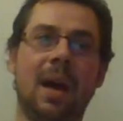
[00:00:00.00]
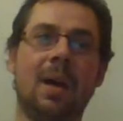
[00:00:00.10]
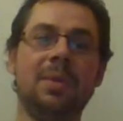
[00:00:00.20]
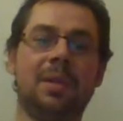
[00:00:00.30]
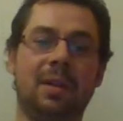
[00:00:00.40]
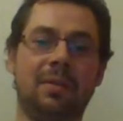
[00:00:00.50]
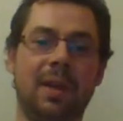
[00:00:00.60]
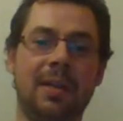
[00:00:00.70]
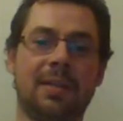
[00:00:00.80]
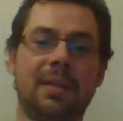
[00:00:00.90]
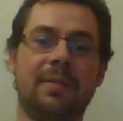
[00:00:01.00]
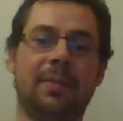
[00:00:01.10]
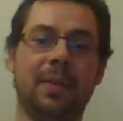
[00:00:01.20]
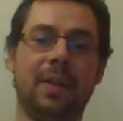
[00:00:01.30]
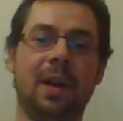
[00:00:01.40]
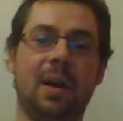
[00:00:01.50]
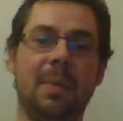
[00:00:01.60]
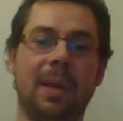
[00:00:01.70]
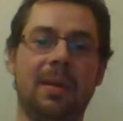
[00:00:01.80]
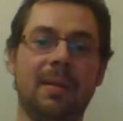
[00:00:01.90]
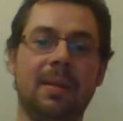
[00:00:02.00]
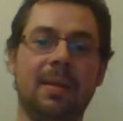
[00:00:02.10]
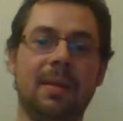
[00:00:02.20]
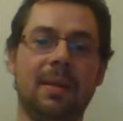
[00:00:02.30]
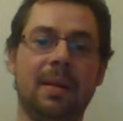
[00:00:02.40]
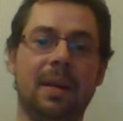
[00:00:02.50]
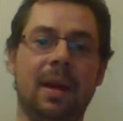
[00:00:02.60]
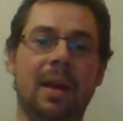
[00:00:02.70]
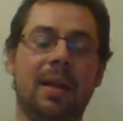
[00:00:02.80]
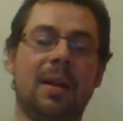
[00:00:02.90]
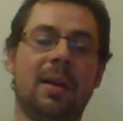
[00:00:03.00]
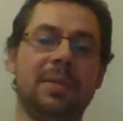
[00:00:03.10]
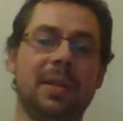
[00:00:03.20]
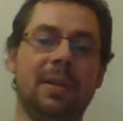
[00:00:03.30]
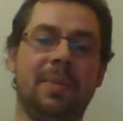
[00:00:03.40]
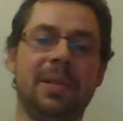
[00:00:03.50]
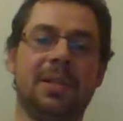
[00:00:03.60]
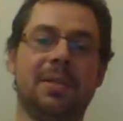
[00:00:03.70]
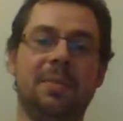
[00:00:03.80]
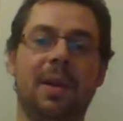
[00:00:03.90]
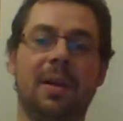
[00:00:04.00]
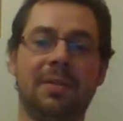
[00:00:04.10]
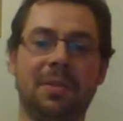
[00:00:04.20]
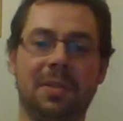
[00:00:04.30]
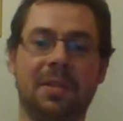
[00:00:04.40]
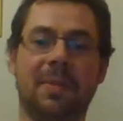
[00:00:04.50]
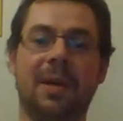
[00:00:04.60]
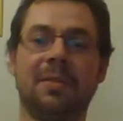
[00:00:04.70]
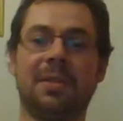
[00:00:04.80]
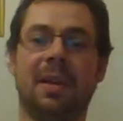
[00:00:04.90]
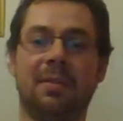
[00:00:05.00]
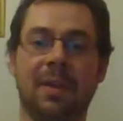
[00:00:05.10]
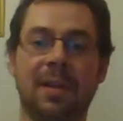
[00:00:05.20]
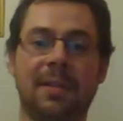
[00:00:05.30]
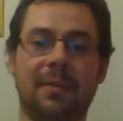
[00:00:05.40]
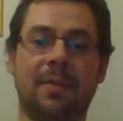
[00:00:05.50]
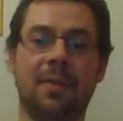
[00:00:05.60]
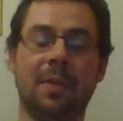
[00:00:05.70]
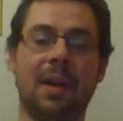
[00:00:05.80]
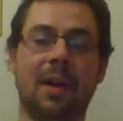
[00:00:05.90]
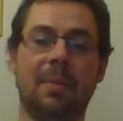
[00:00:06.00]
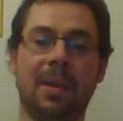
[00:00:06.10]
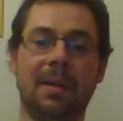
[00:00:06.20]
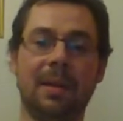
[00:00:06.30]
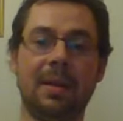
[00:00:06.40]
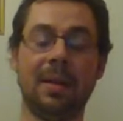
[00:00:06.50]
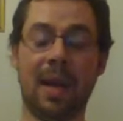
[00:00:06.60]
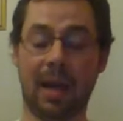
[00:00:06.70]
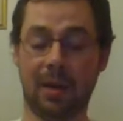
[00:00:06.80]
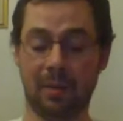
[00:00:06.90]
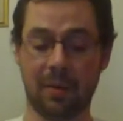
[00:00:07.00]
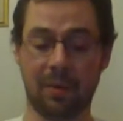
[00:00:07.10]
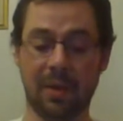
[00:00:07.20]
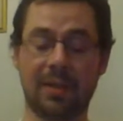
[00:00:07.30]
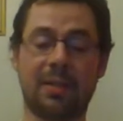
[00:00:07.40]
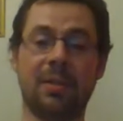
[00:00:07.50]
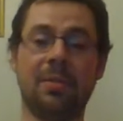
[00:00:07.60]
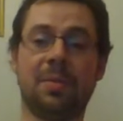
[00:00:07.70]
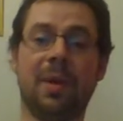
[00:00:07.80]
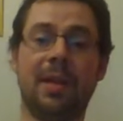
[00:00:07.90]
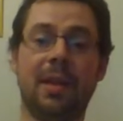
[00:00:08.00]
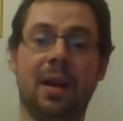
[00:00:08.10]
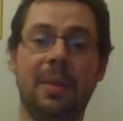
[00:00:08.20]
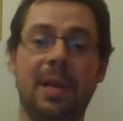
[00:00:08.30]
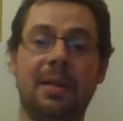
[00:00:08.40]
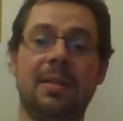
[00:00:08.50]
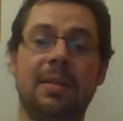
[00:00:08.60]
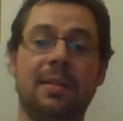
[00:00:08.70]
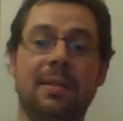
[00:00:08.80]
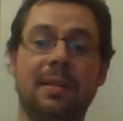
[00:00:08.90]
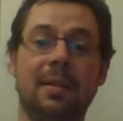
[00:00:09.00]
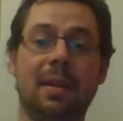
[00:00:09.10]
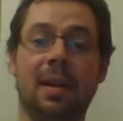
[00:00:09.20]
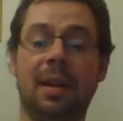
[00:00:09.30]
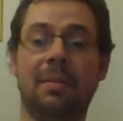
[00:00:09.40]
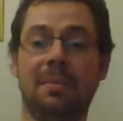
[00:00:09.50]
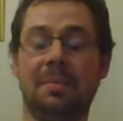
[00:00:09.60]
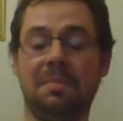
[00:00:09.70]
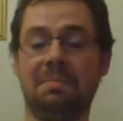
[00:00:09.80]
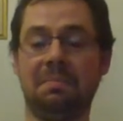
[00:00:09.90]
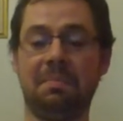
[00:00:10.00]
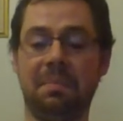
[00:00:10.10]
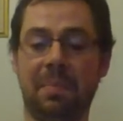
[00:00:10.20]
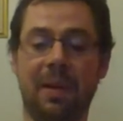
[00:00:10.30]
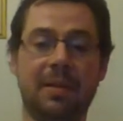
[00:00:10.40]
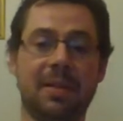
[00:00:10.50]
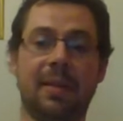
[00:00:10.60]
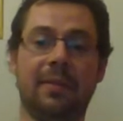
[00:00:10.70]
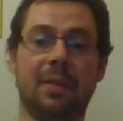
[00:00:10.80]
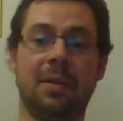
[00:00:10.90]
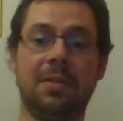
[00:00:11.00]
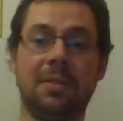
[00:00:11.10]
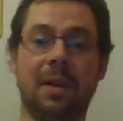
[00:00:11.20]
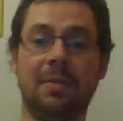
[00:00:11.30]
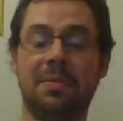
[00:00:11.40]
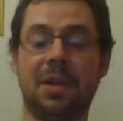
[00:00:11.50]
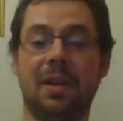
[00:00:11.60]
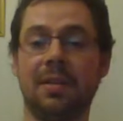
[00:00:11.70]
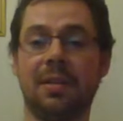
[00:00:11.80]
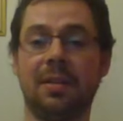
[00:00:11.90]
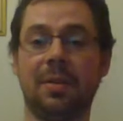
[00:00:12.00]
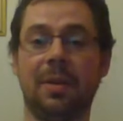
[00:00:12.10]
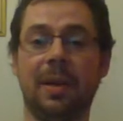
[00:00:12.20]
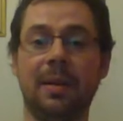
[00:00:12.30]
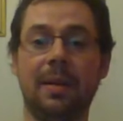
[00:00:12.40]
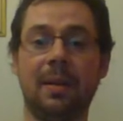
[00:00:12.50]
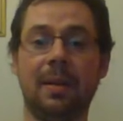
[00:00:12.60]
I was going to race it for the army, and I was in a position where I was just about to start racing for the army, and all I wanted to do was wear the army leathers, but just never got a chance to do it.